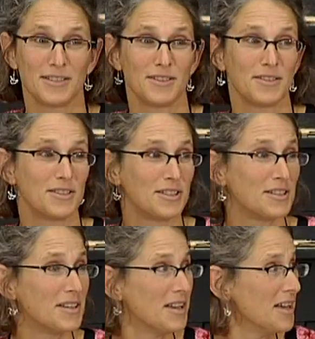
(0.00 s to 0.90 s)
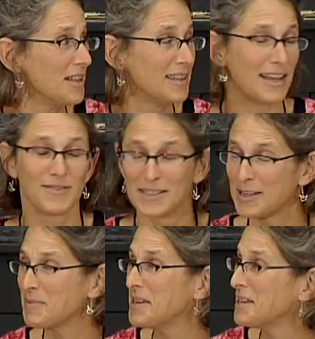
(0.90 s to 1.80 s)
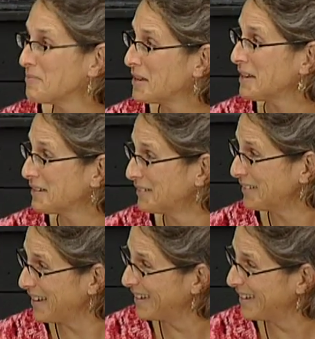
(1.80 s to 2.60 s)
you know that she livens up any panel.